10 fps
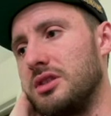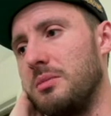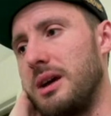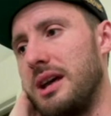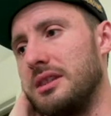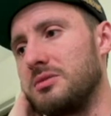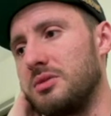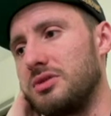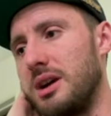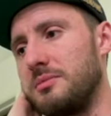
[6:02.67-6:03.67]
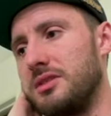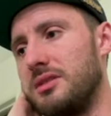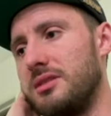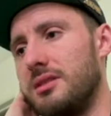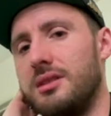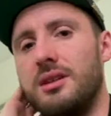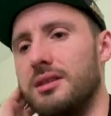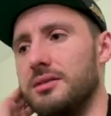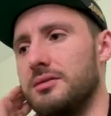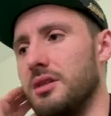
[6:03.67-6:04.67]
bad. This one dropped.
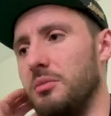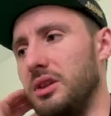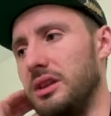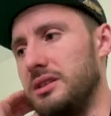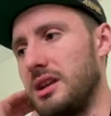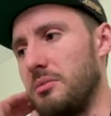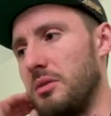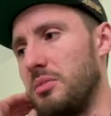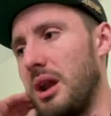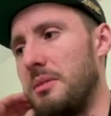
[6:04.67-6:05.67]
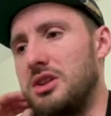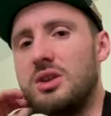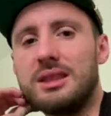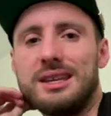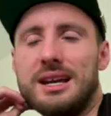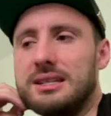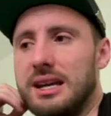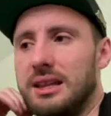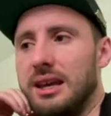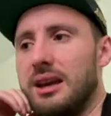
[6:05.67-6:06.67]
It's completely separate, but I mean, you get the
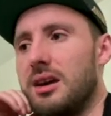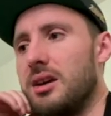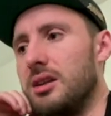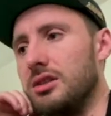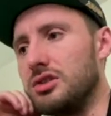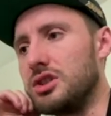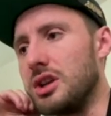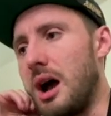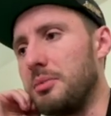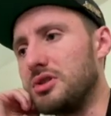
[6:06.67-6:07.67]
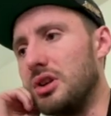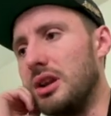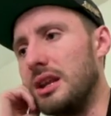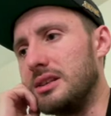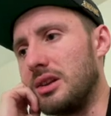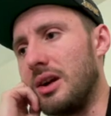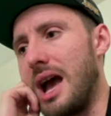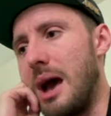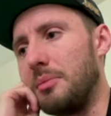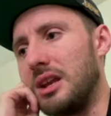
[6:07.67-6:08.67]
idea. Like, there's just opportunities that are
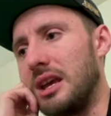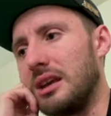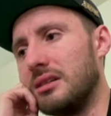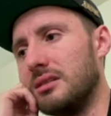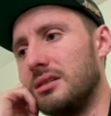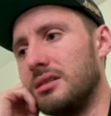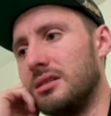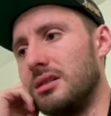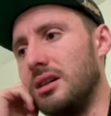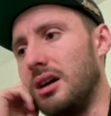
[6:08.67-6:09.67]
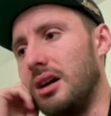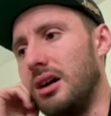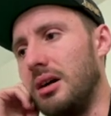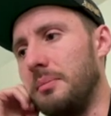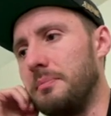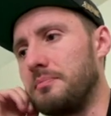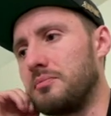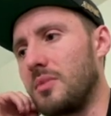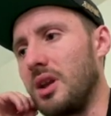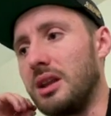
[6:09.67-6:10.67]
happening, and
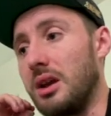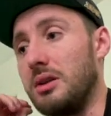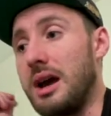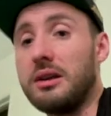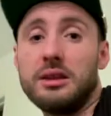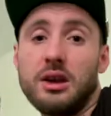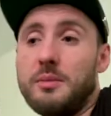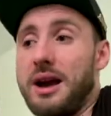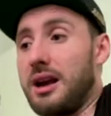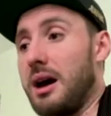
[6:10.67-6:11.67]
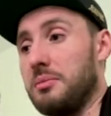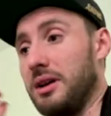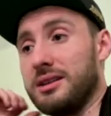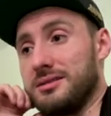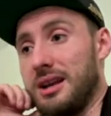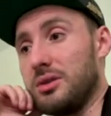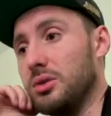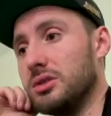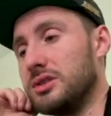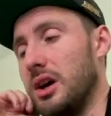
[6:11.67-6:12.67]
they go down and they go back up. Like, isn't that
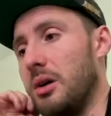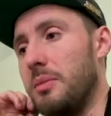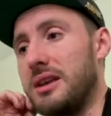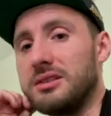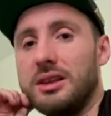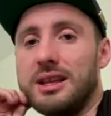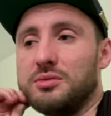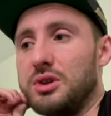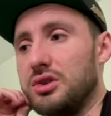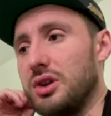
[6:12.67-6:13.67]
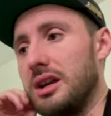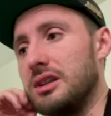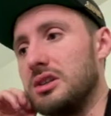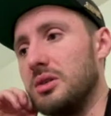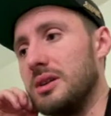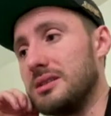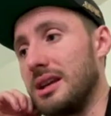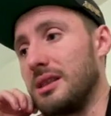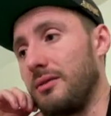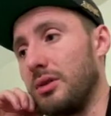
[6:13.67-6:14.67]
cool? So basically, that's what you're trying to do. Is
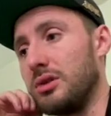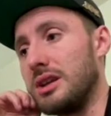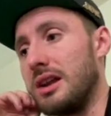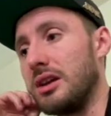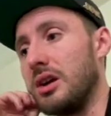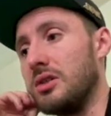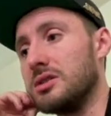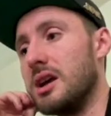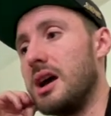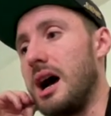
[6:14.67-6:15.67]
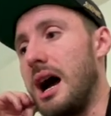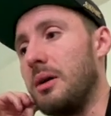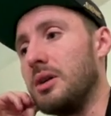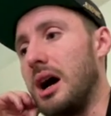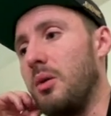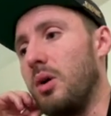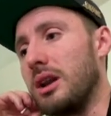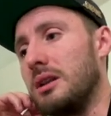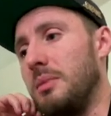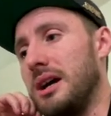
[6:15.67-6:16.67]
like the further down it goes. I
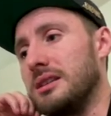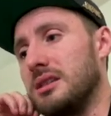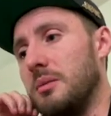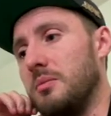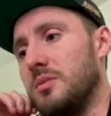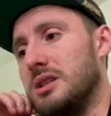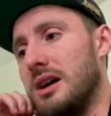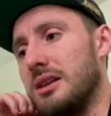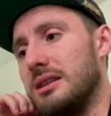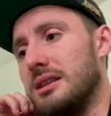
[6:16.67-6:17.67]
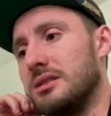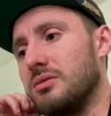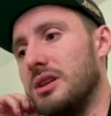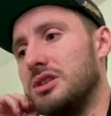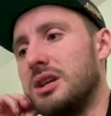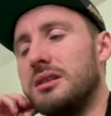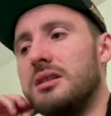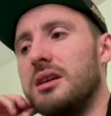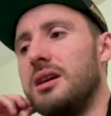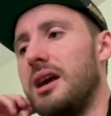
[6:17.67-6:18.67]
wanted to buy some down in this region,
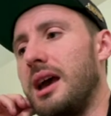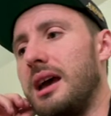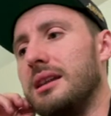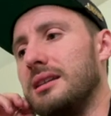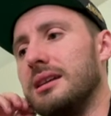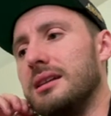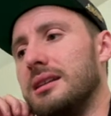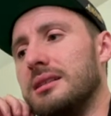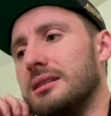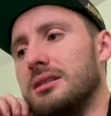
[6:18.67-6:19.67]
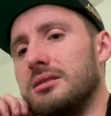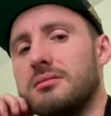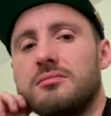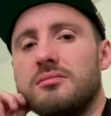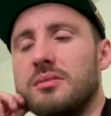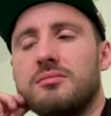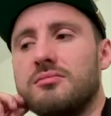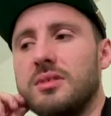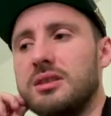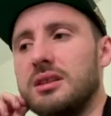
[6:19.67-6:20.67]
and it
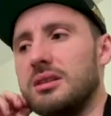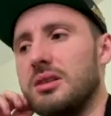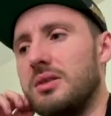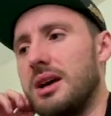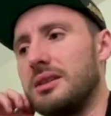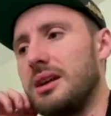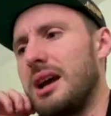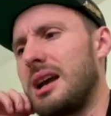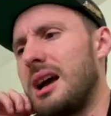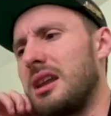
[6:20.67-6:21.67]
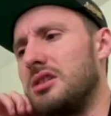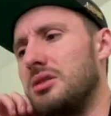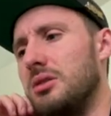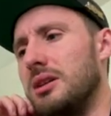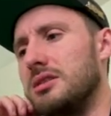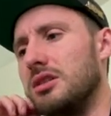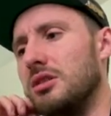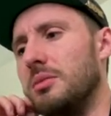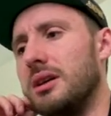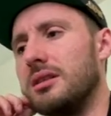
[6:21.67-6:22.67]
didn't go down there. I kind of knew it too,
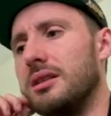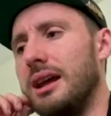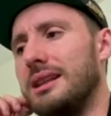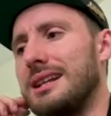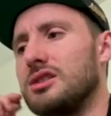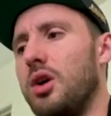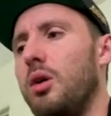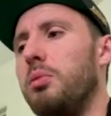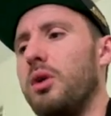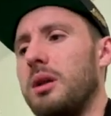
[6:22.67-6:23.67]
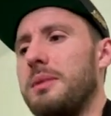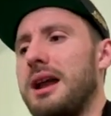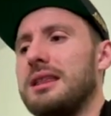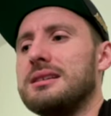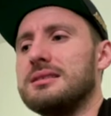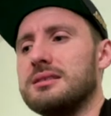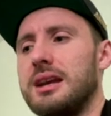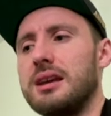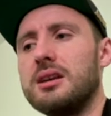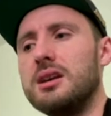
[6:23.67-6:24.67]
but like that's the whole point about it is
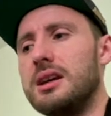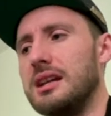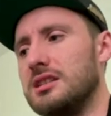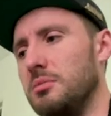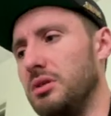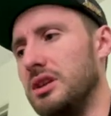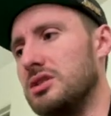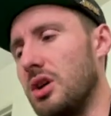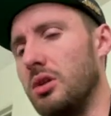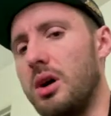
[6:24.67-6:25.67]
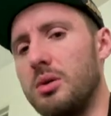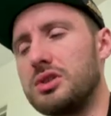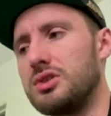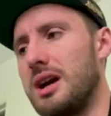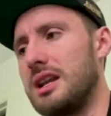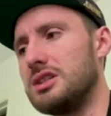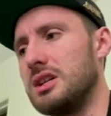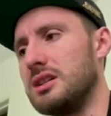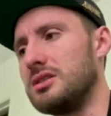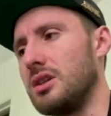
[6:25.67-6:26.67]
like it's the please go lower strategy,
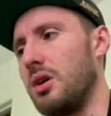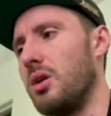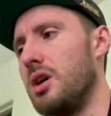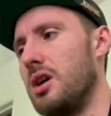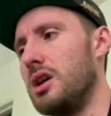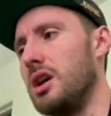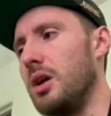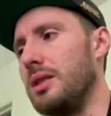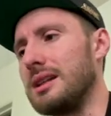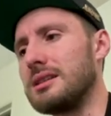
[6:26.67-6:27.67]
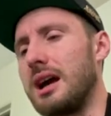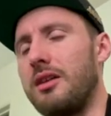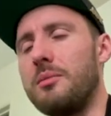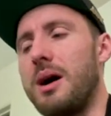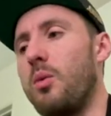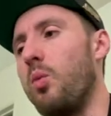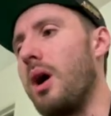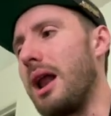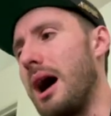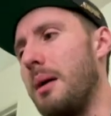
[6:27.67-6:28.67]
and so that's kind of
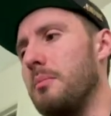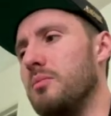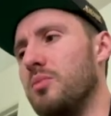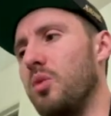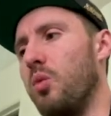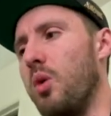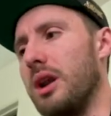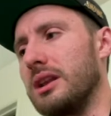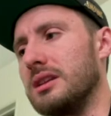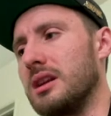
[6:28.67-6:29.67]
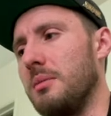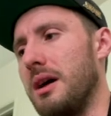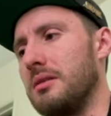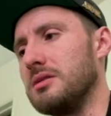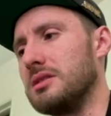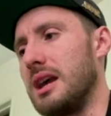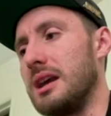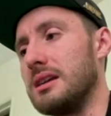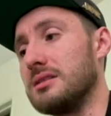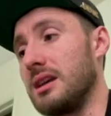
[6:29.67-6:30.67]
what I'm wanting to come out and say
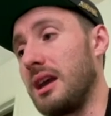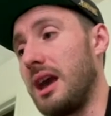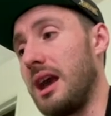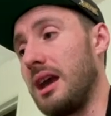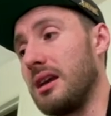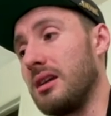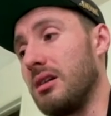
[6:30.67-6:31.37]
is like, hey,